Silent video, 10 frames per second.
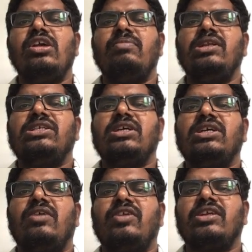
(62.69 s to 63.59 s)
Means
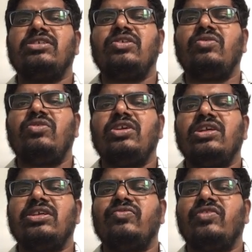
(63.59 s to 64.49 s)
after executing
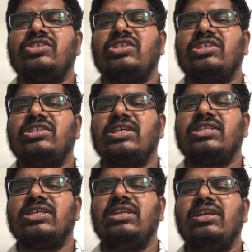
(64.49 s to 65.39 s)
this first
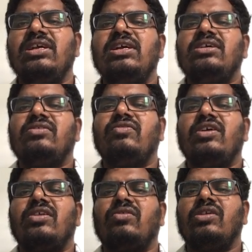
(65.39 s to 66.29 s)
instruction, so we
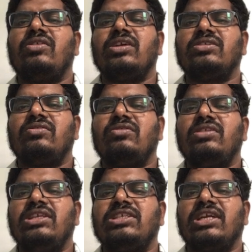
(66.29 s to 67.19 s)
are going to execute the
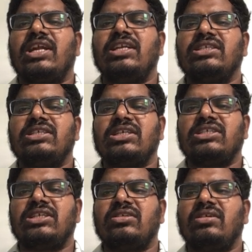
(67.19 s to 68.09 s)
second
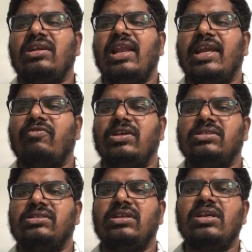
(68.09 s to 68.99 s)
instruction
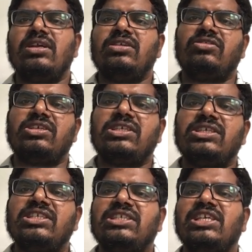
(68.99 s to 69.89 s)
likewise. So this is
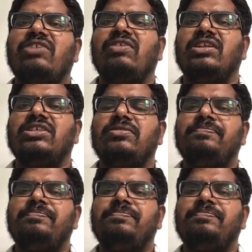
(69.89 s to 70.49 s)
in sequence.